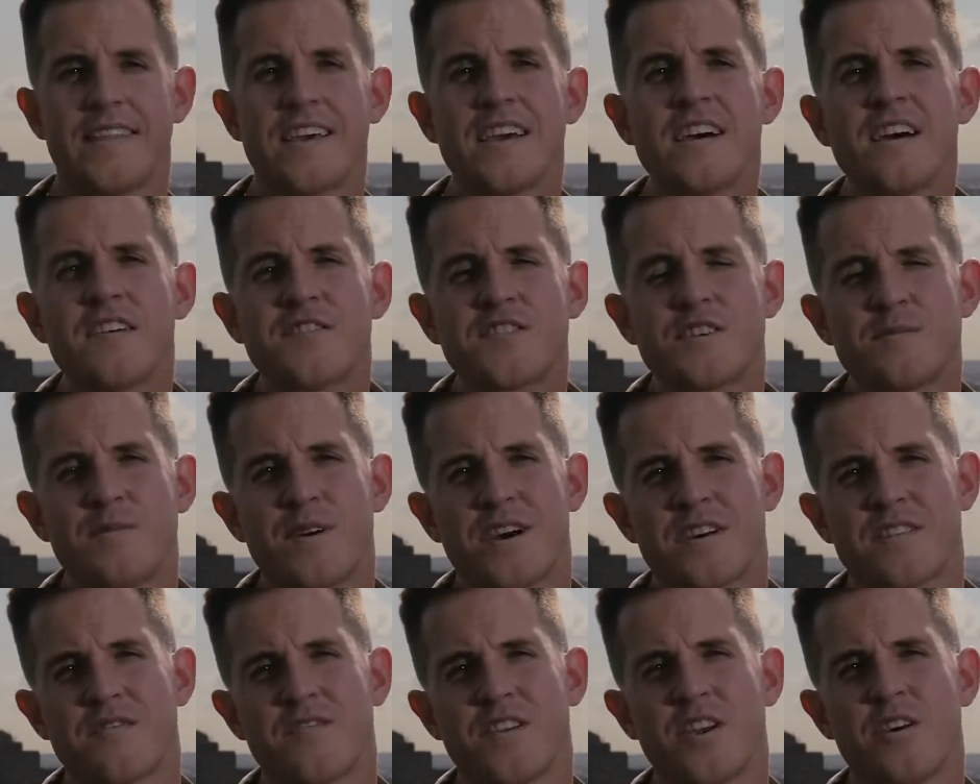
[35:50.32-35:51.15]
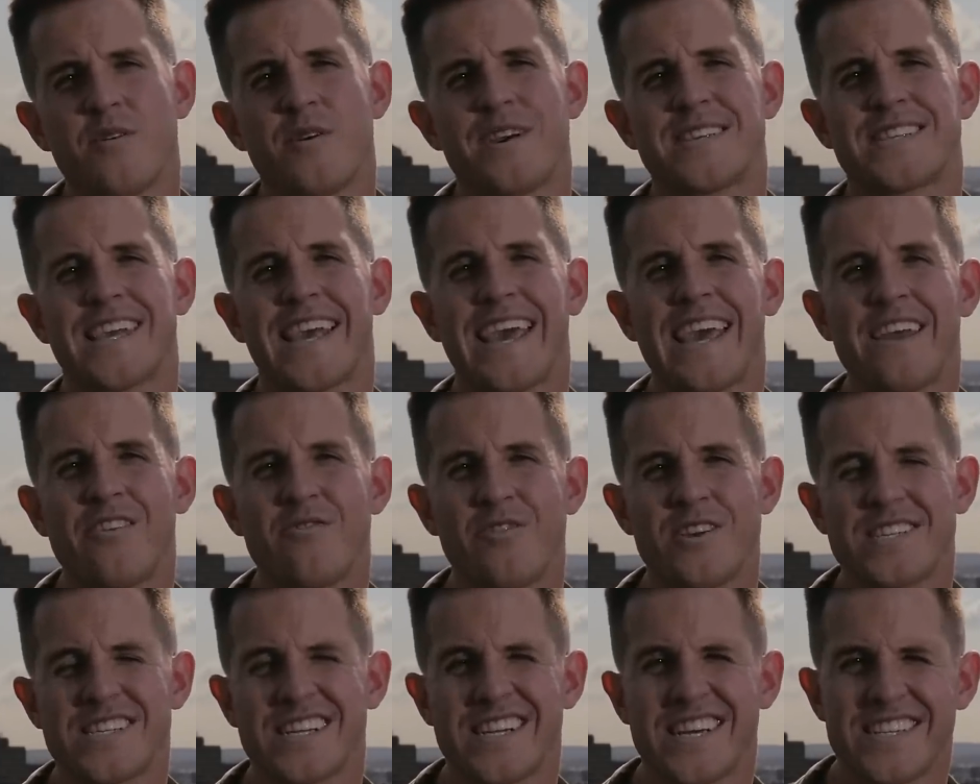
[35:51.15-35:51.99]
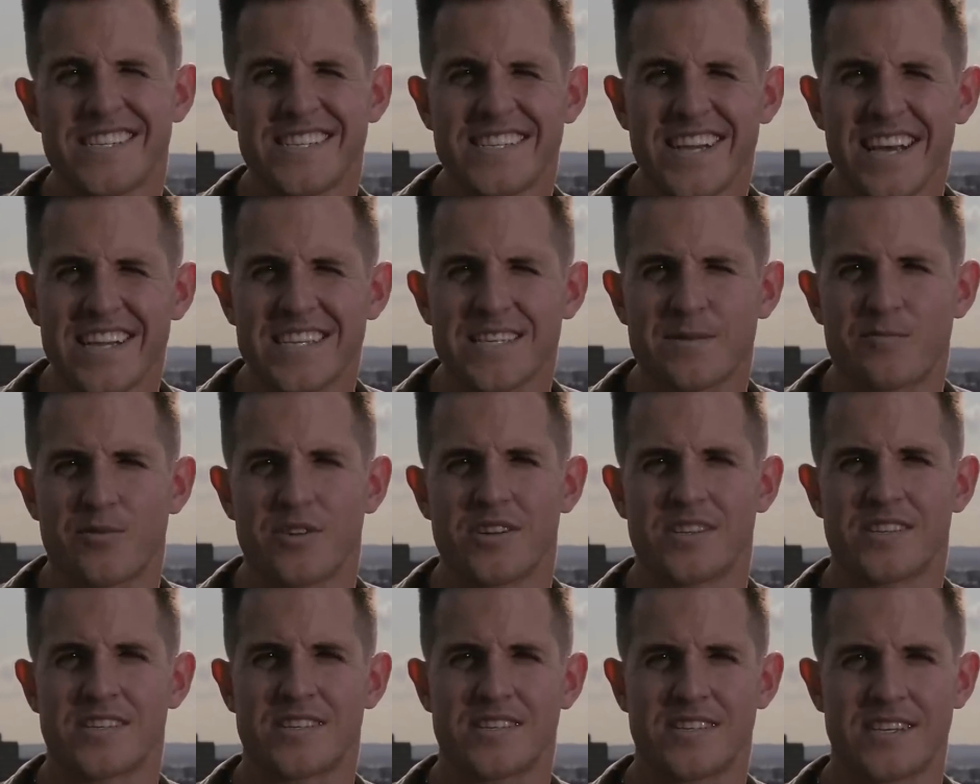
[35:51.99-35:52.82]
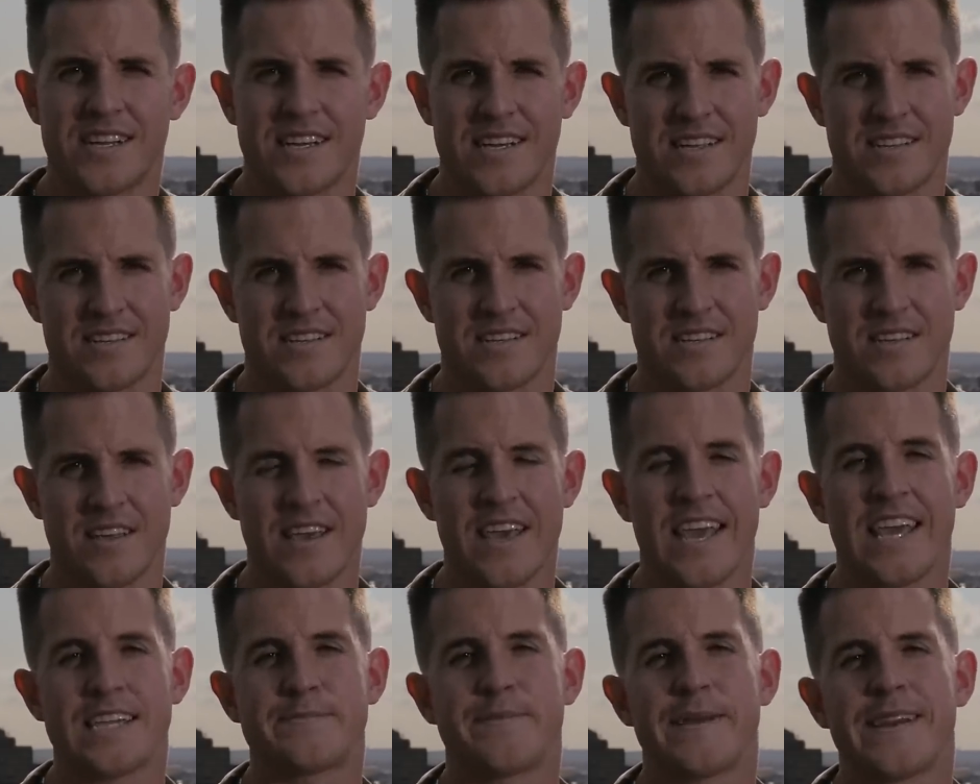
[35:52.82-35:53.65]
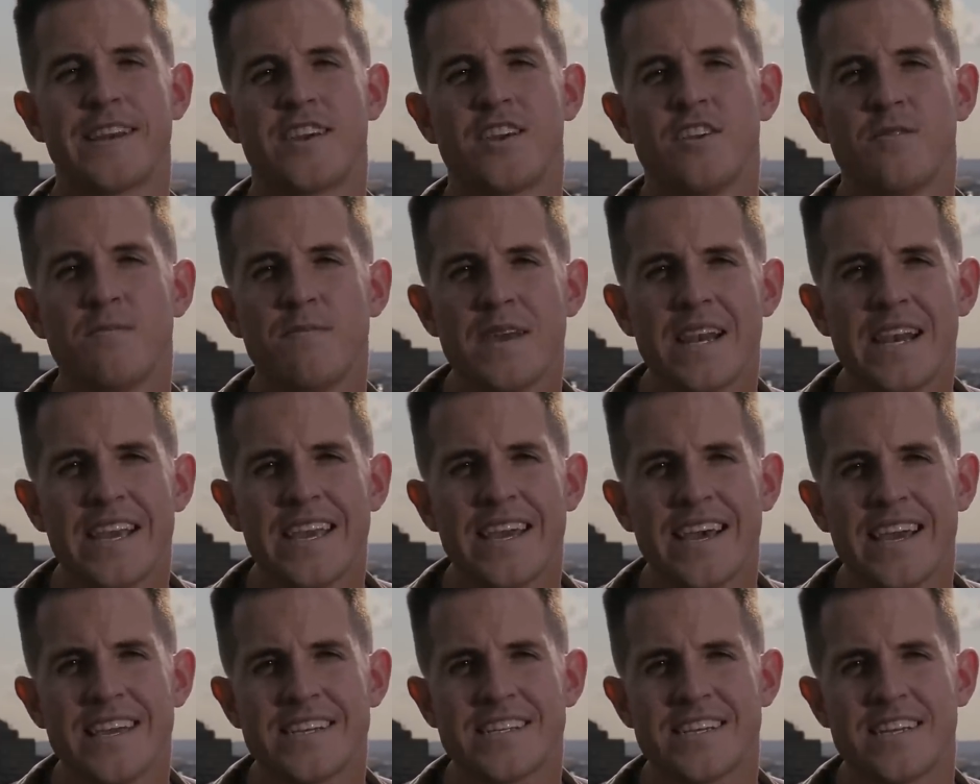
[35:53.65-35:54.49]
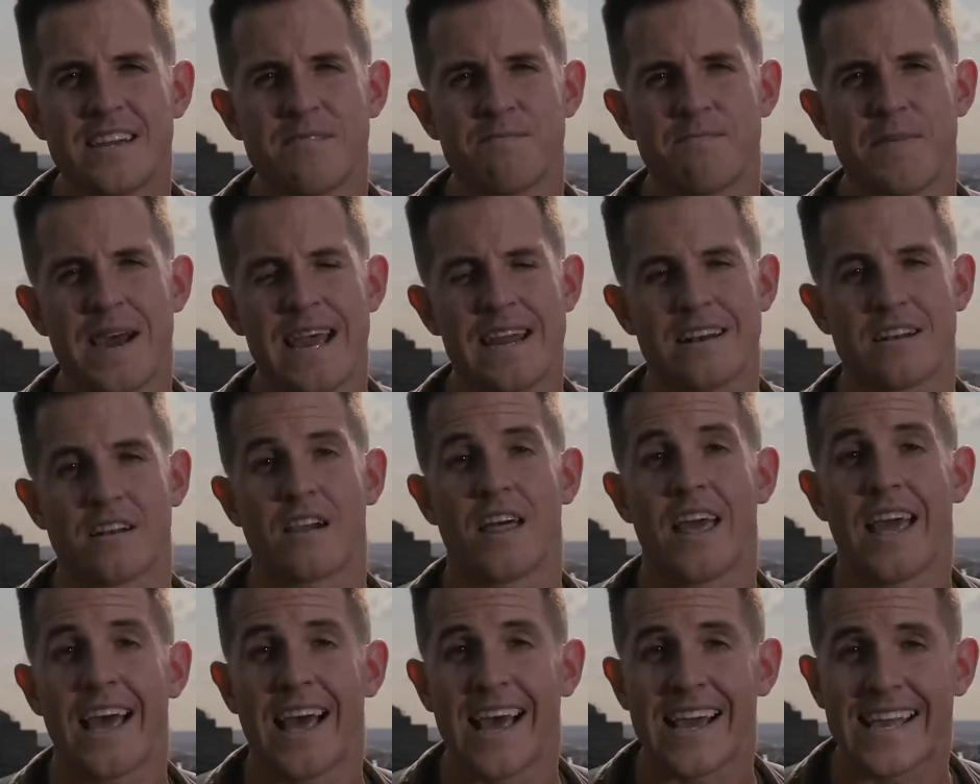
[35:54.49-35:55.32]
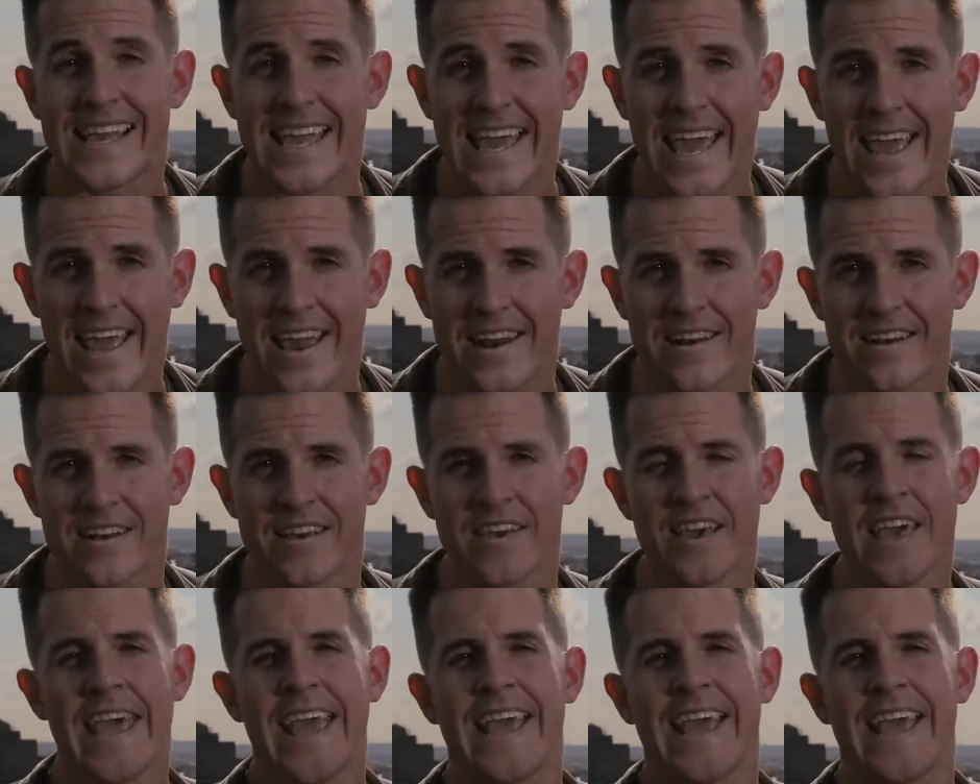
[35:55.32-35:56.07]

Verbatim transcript: In the aftermath of Lewes, Henry's in a desperate state. He's been humiliated in battle again.